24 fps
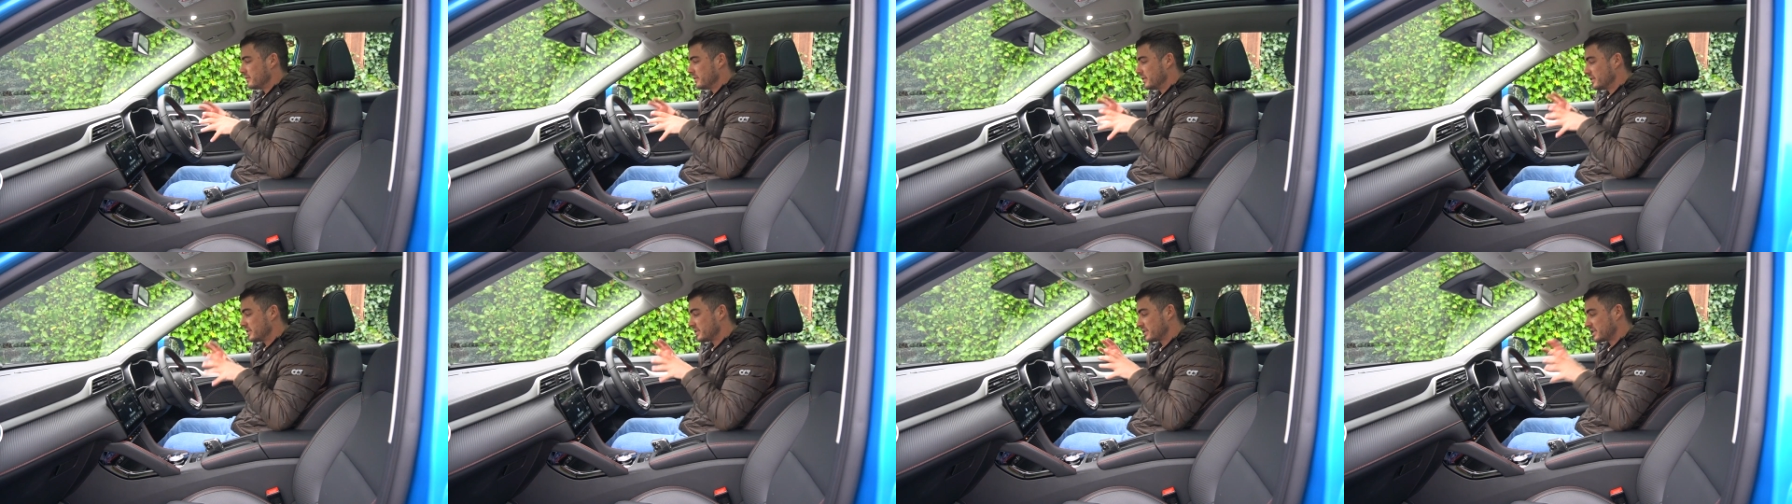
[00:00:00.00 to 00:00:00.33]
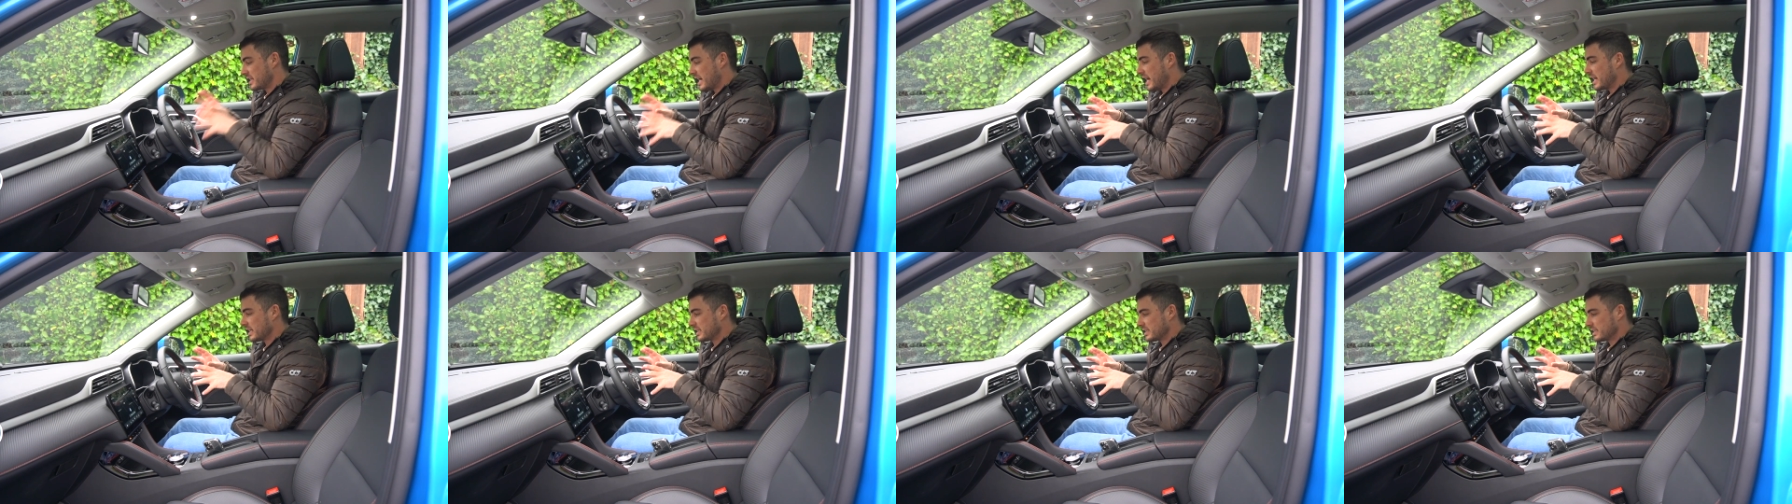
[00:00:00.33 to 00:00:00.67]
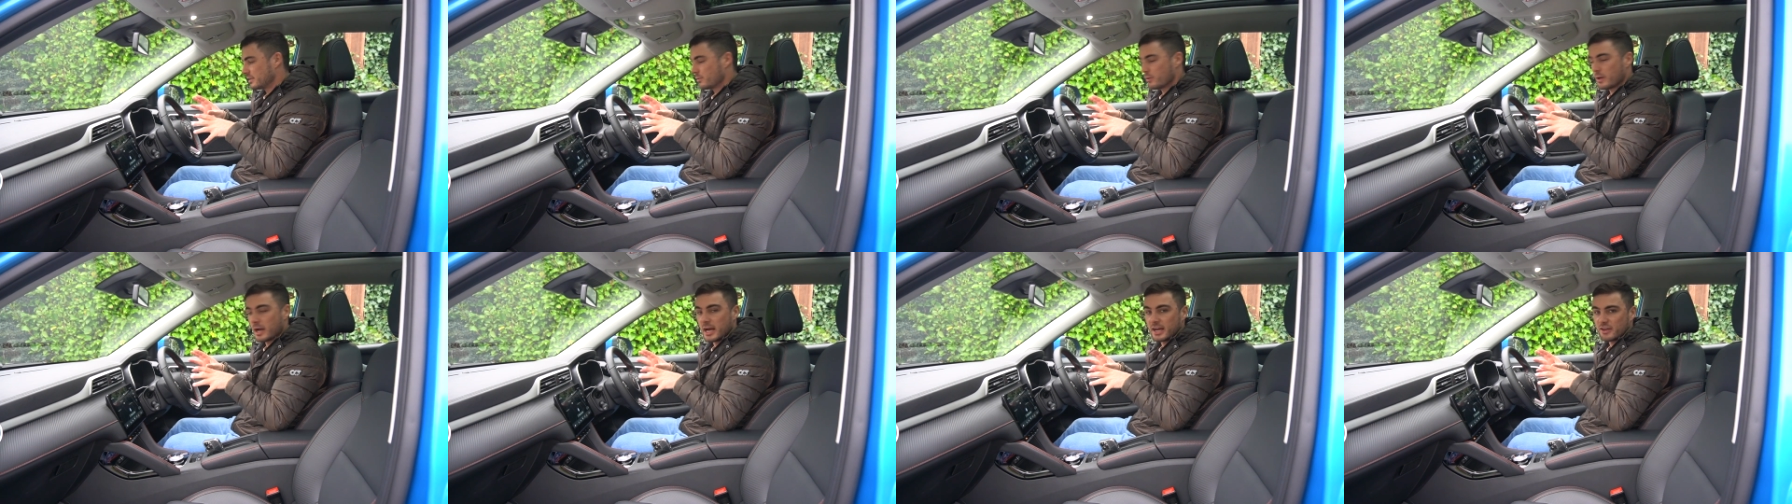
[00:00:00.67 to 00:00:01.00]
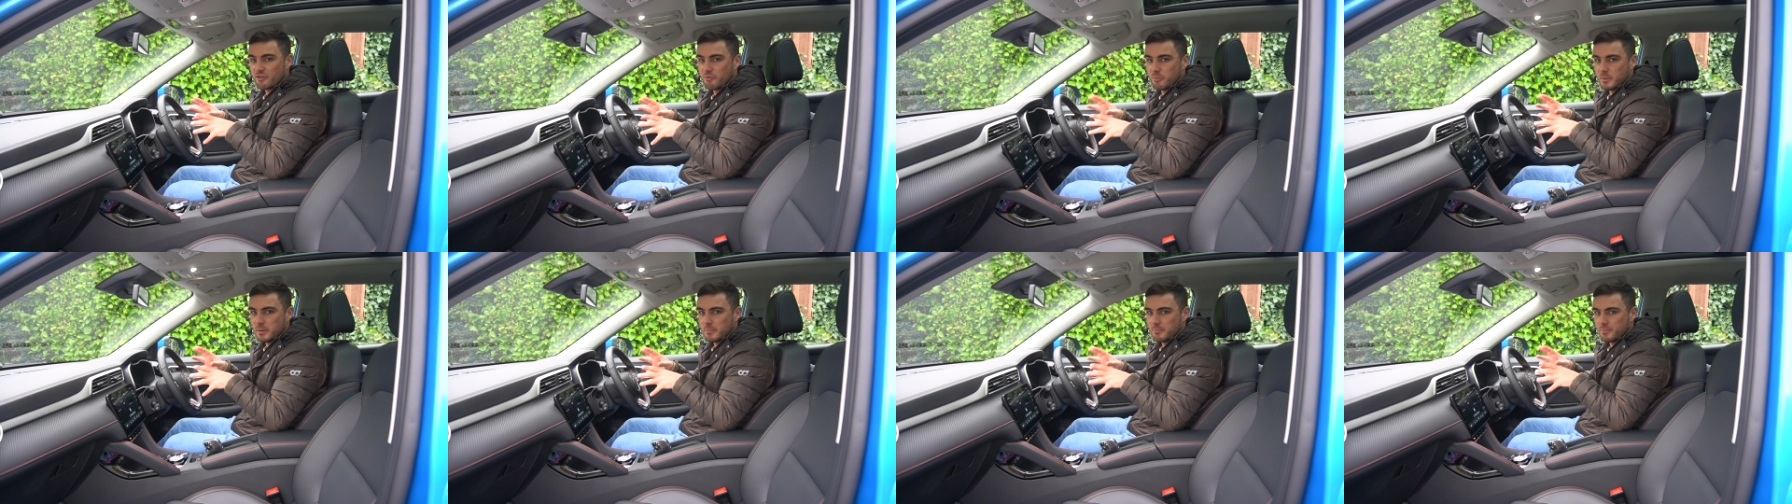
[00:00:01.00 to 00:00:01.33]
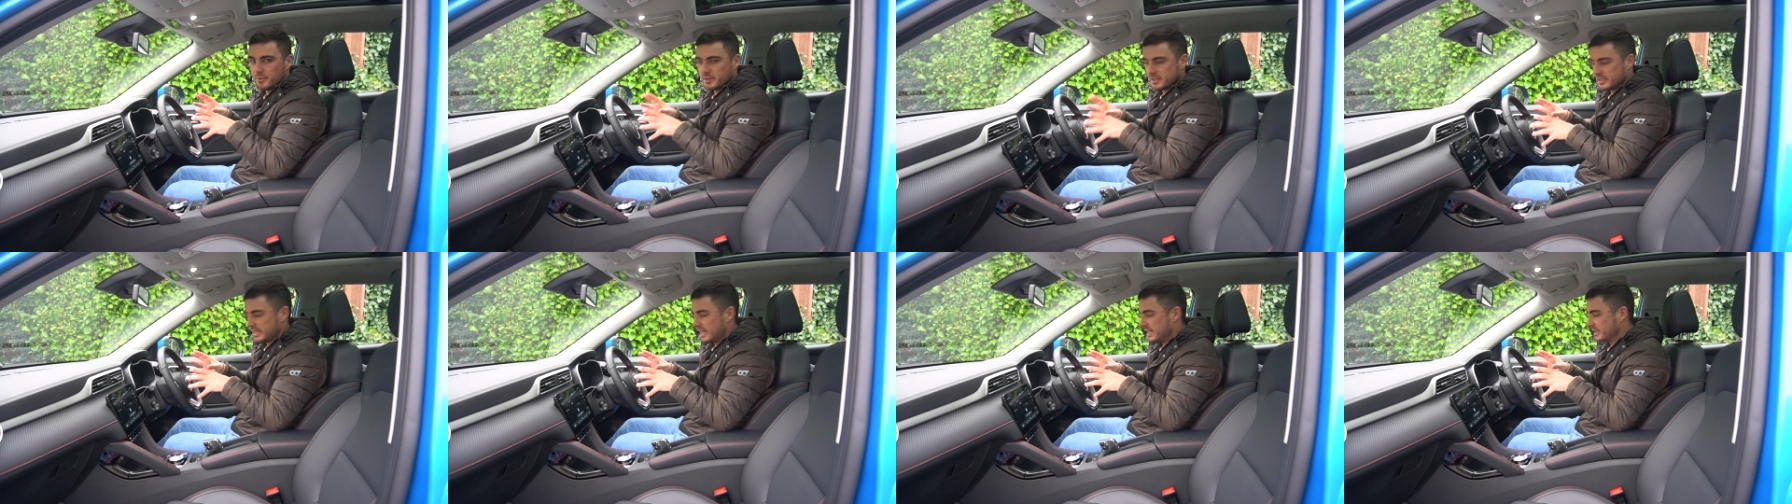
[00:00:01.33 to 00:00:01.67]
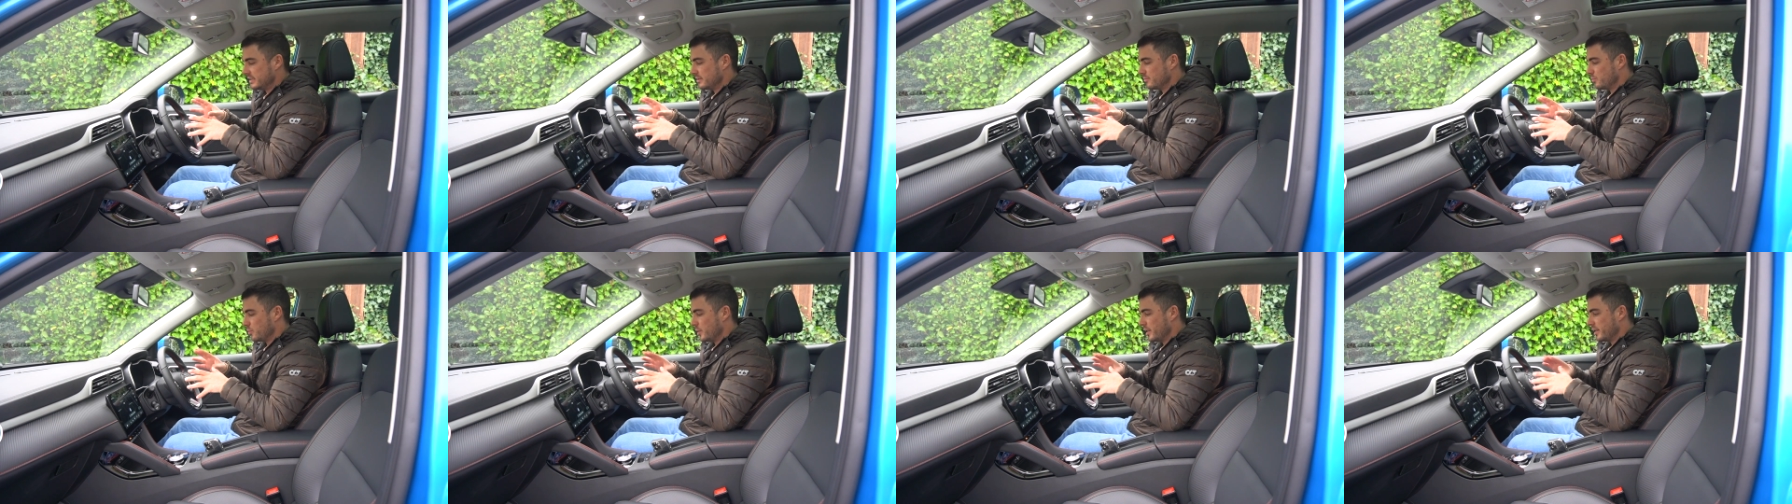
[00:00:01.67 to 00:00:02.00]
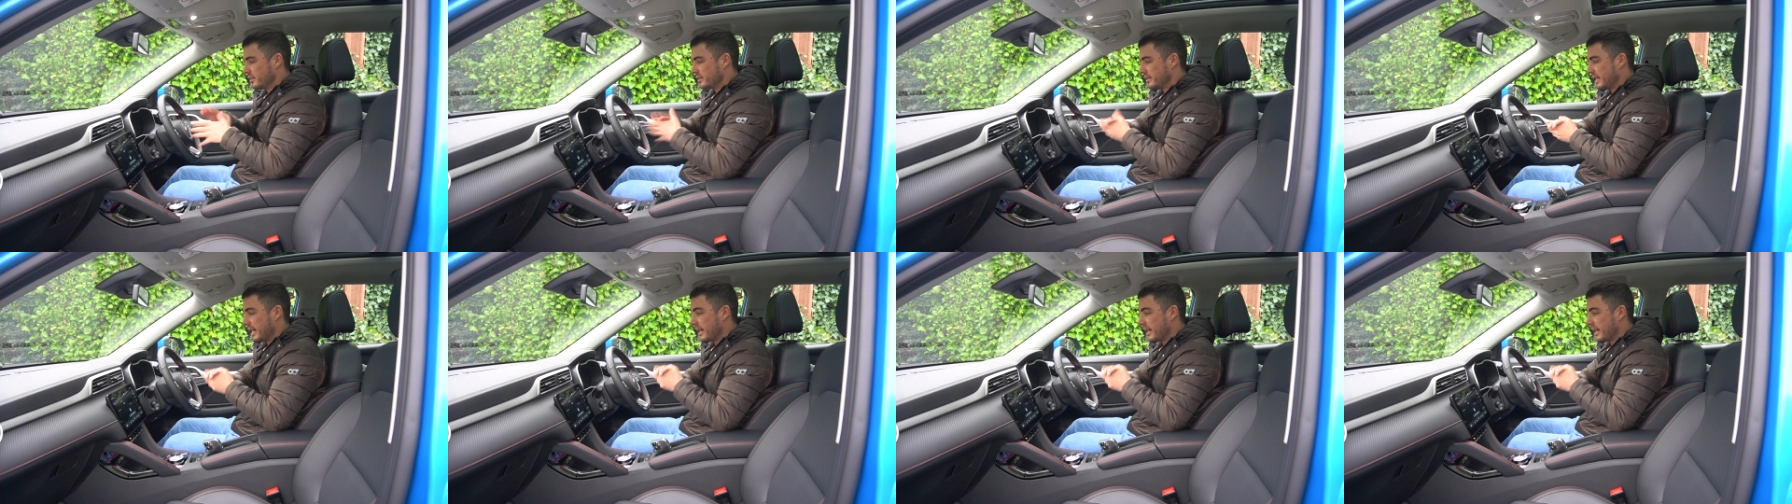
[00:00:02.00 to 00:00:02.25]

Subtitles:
the stats that we're actually being presented with.